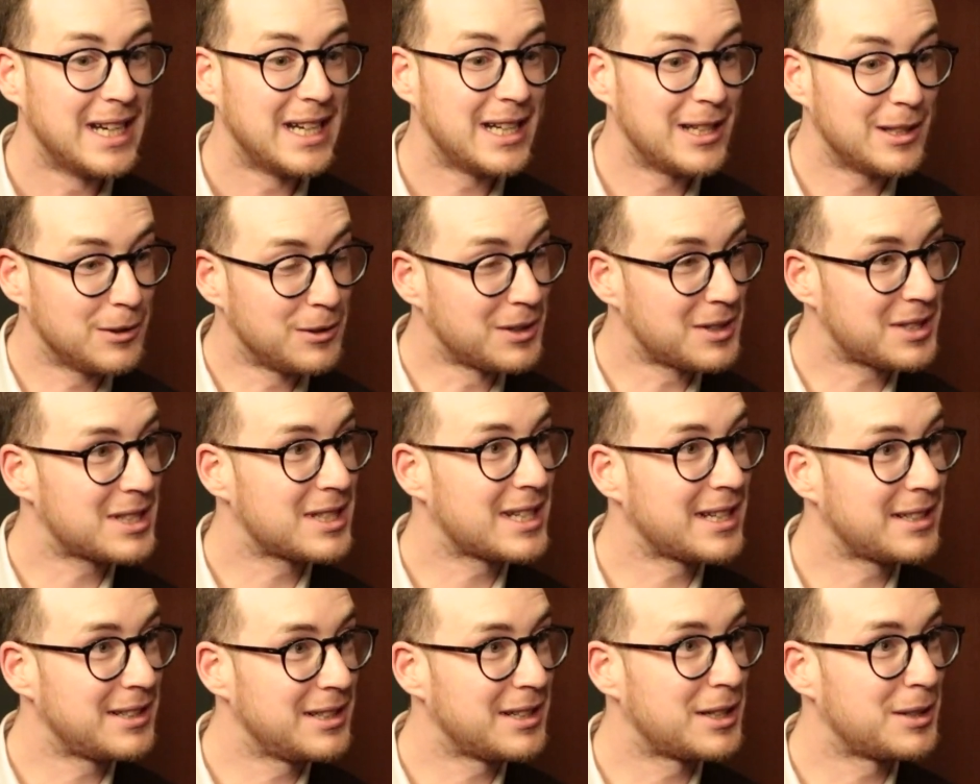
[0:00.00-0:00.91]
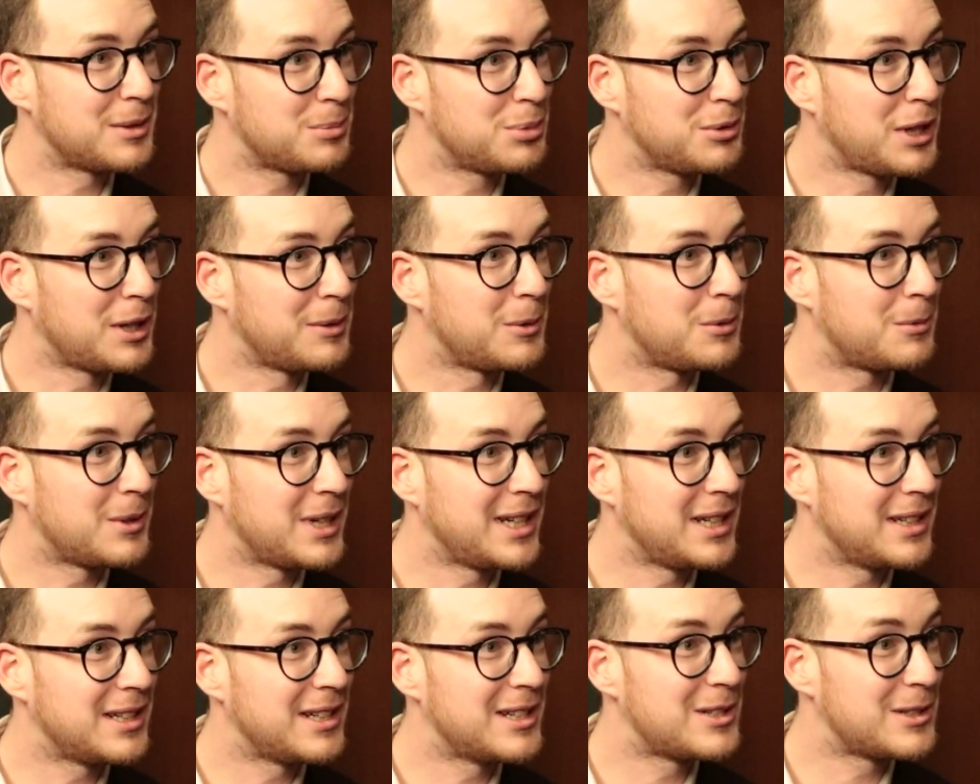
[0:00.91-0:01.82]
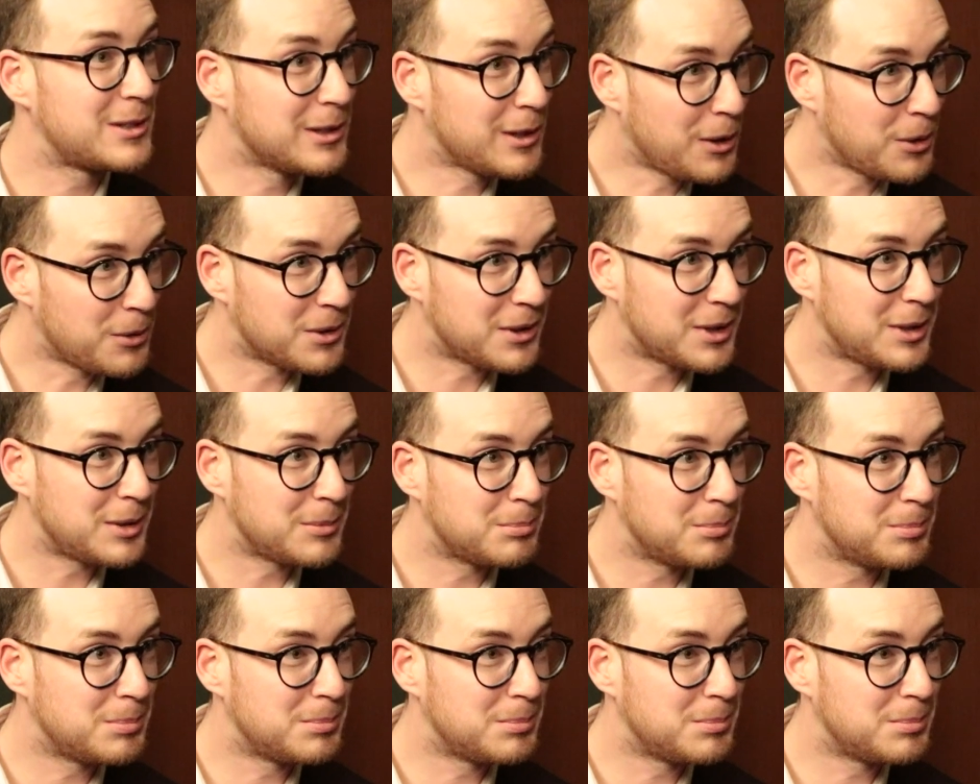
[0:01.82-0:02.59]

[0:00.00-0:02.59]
it looks like the unemployment rate is lower,